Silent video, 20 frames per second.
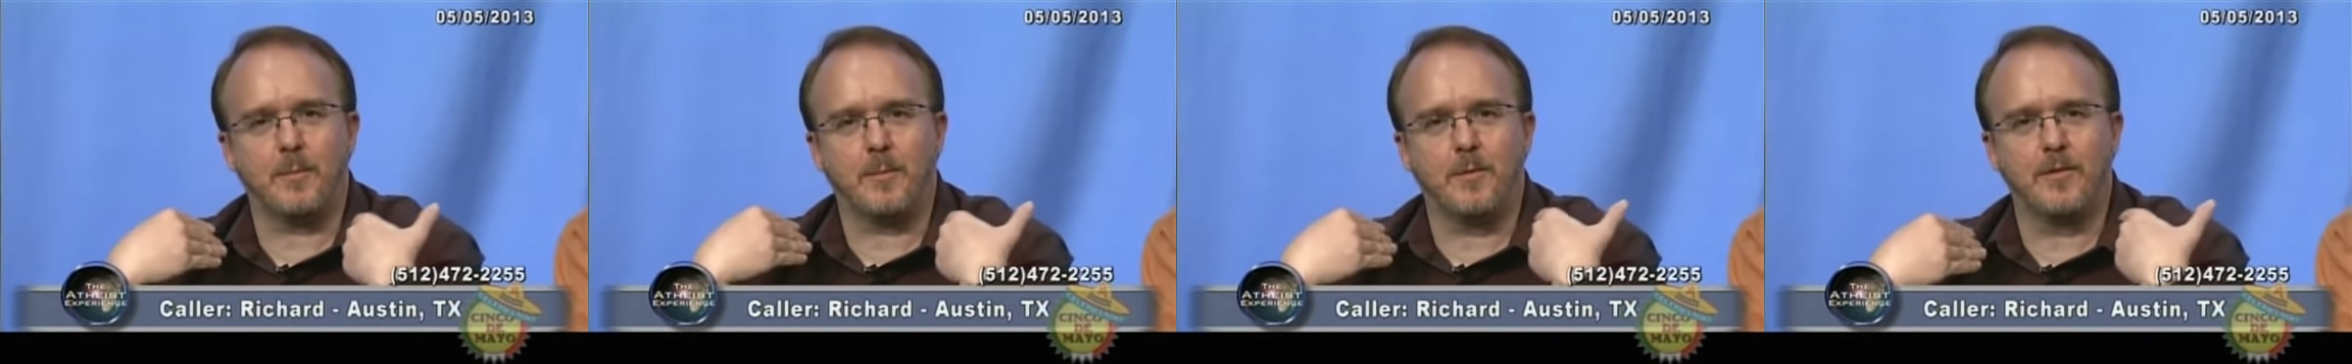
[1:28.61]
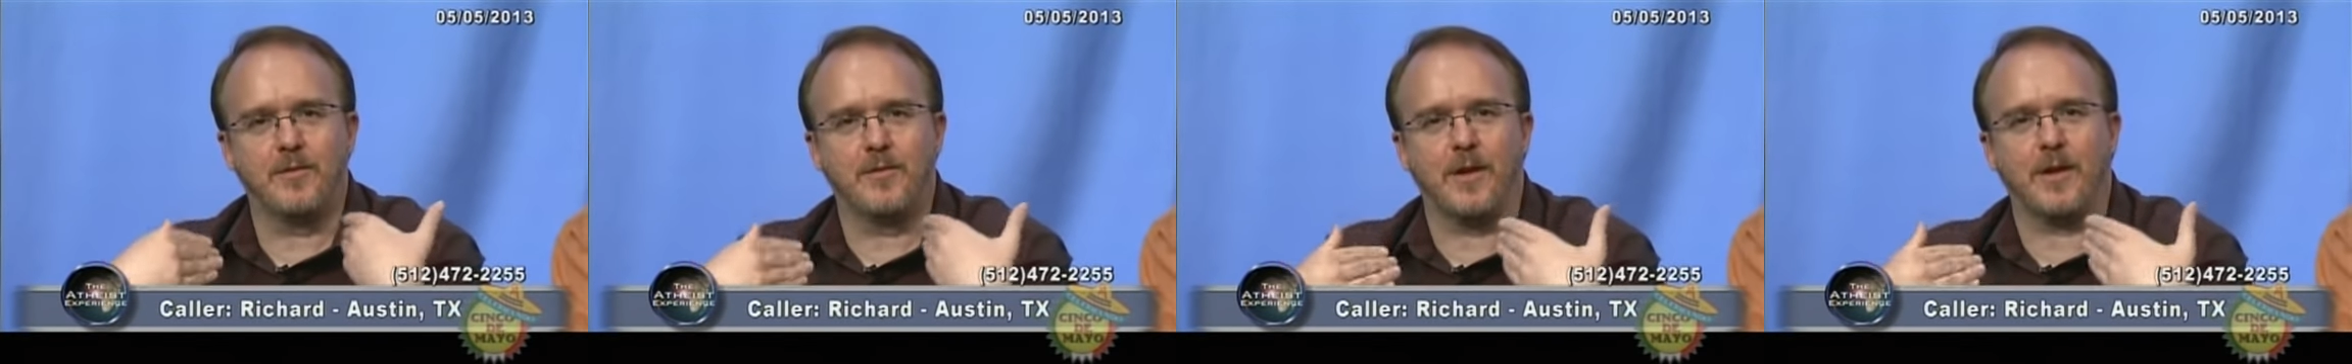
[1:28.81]

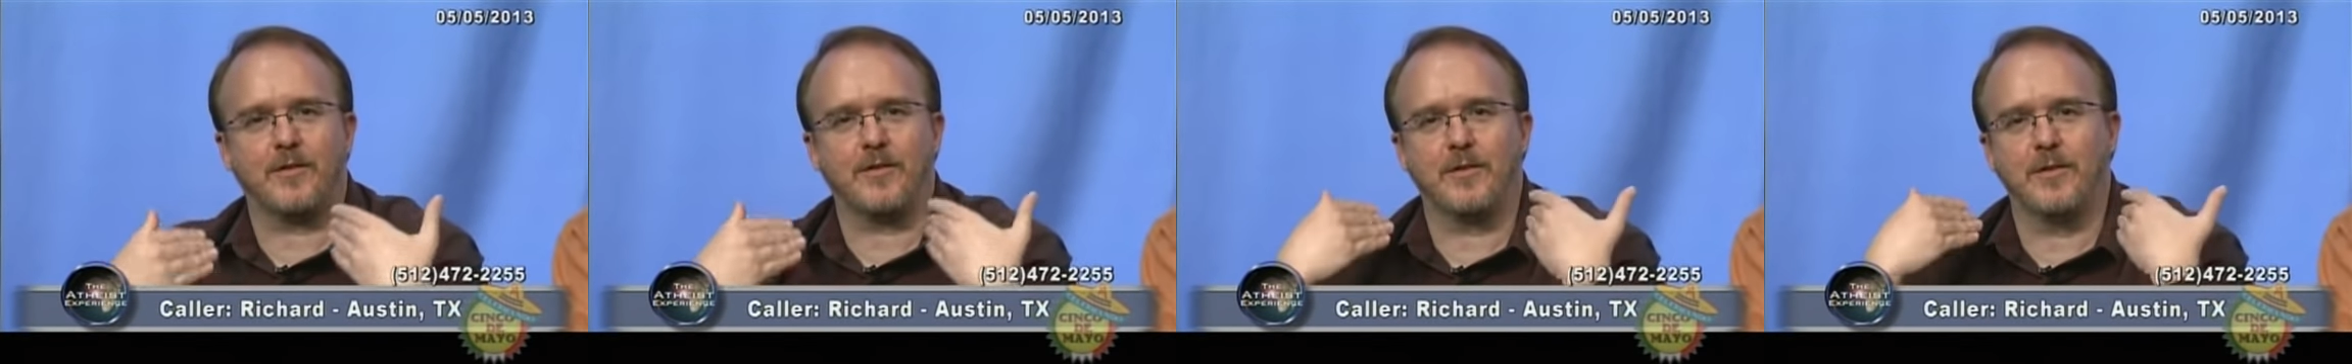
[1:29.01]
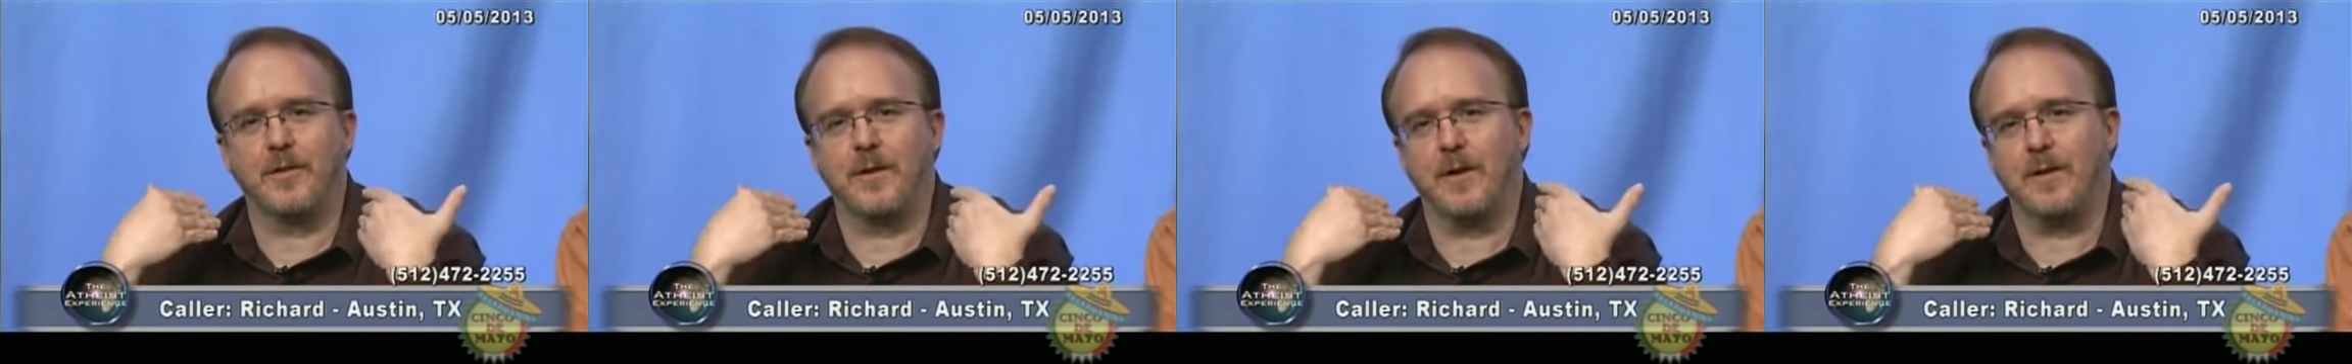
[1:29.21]

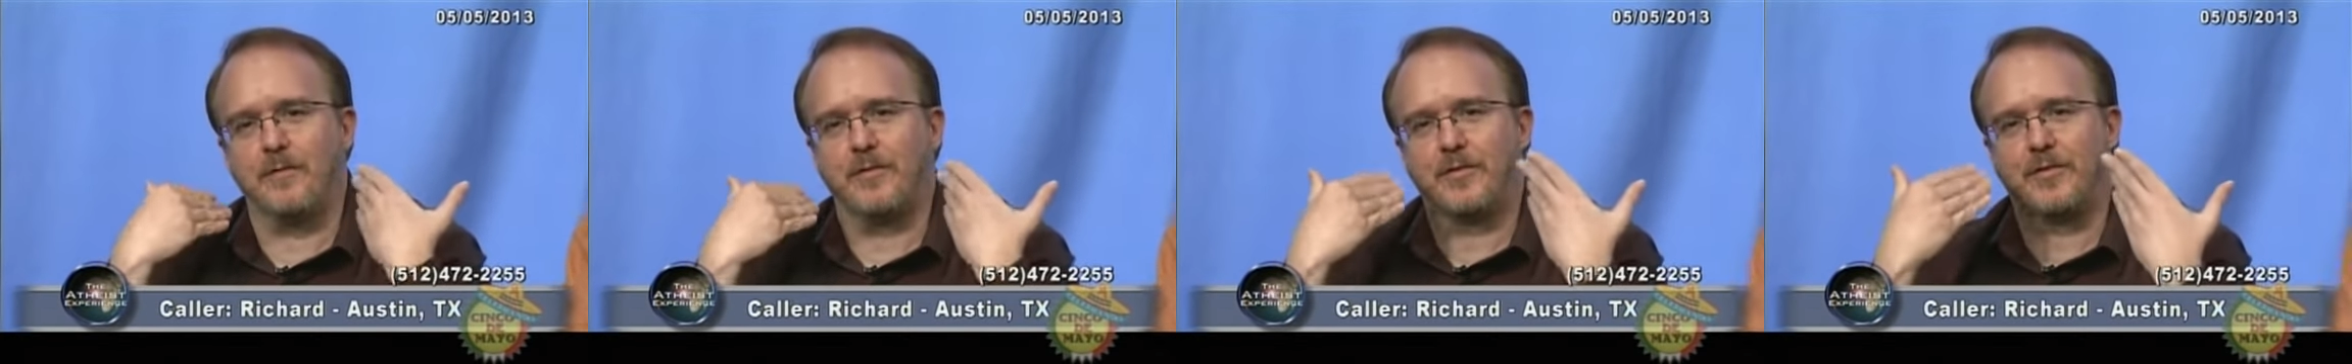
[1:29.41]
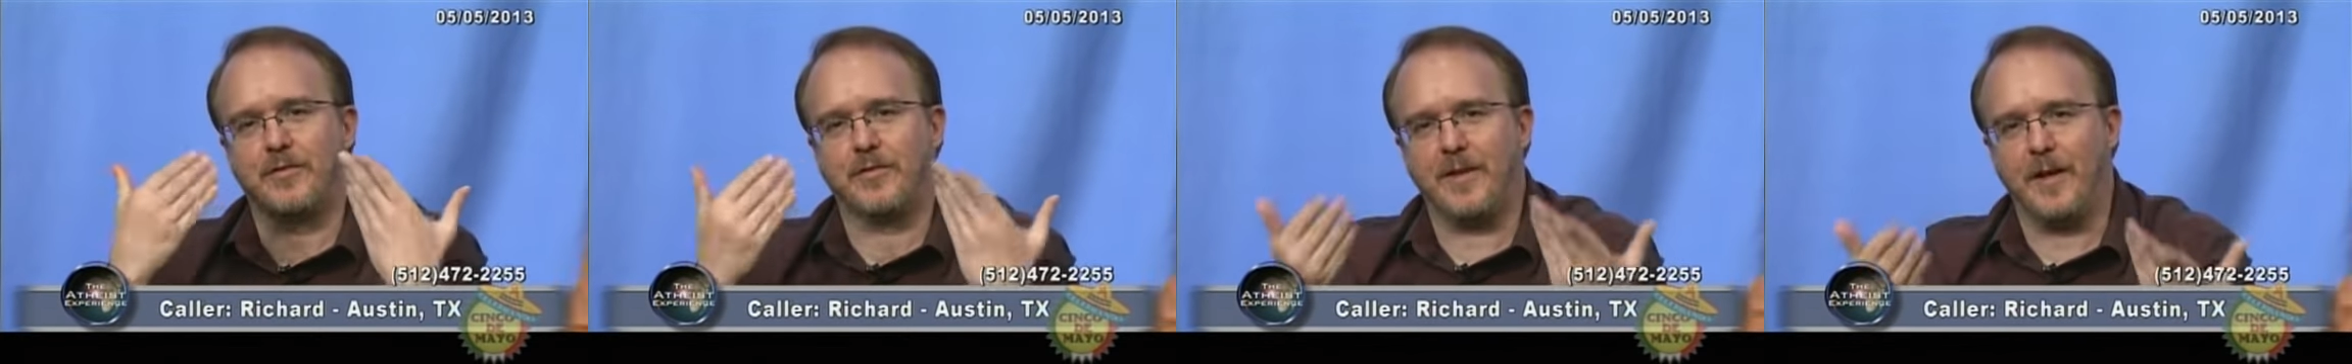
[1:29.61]
projection of
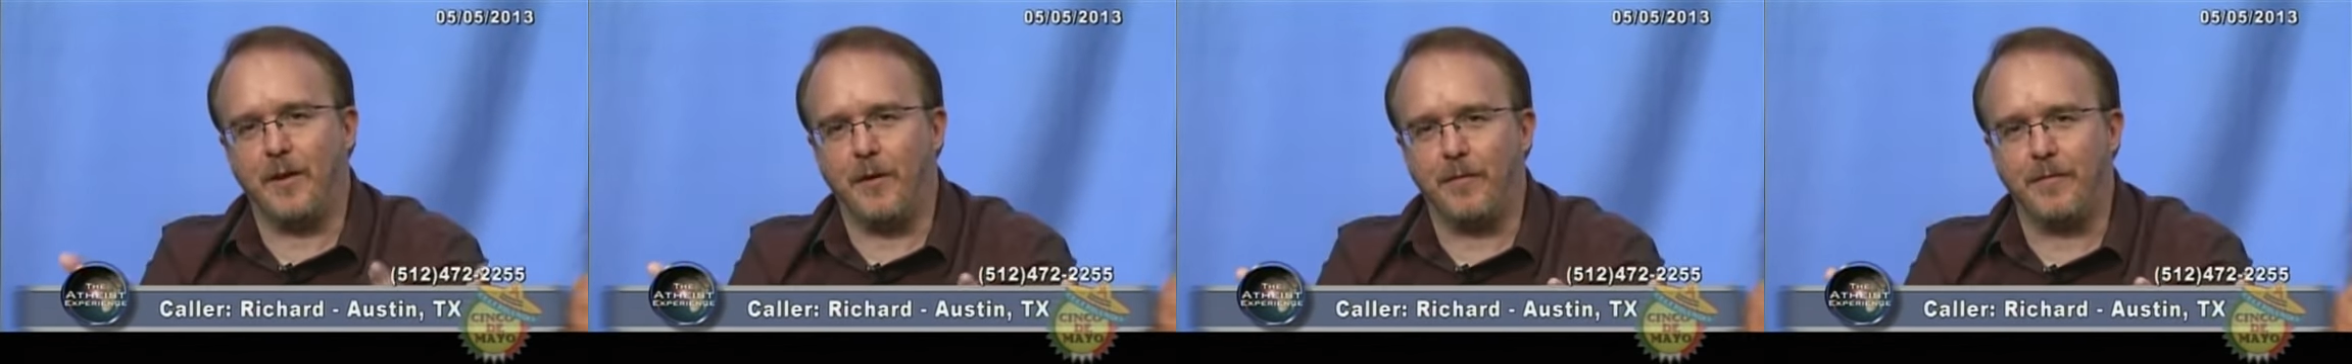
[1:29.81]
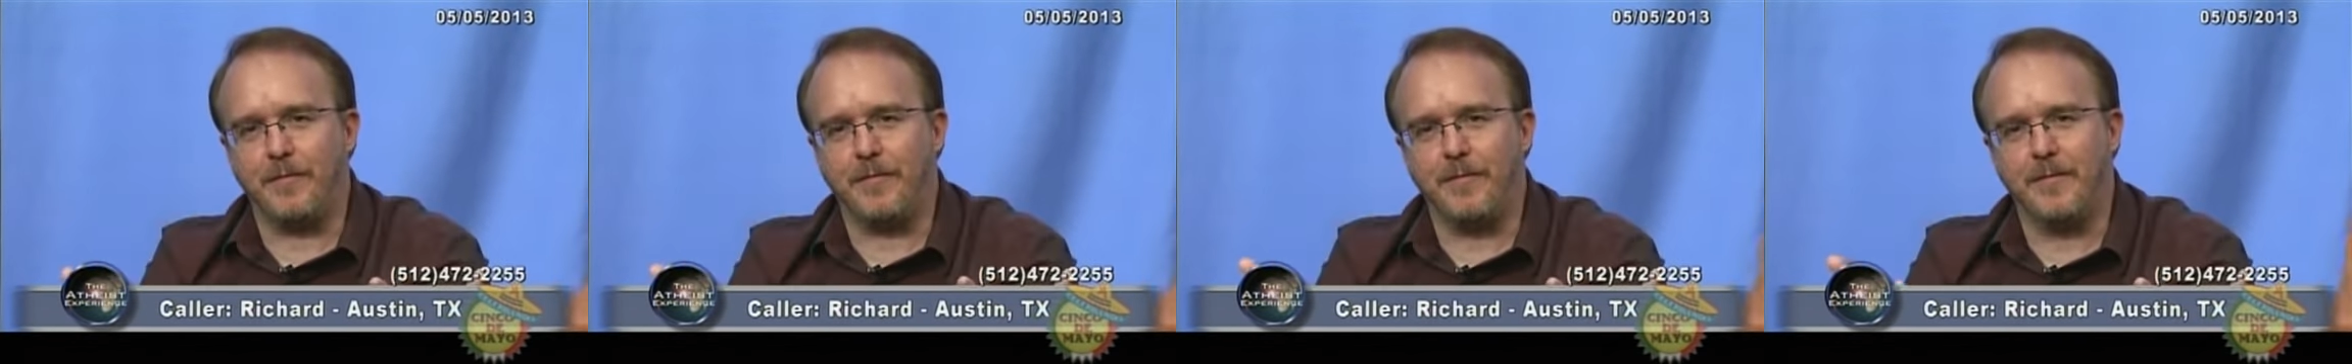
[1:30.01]

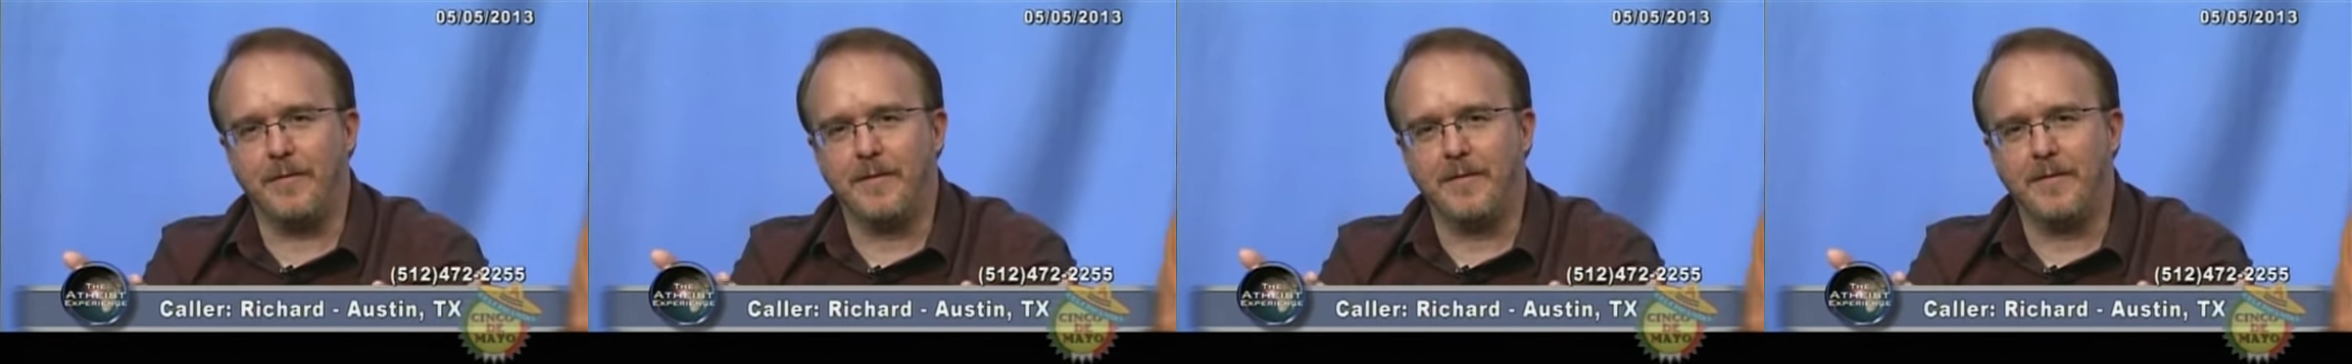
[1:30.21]
self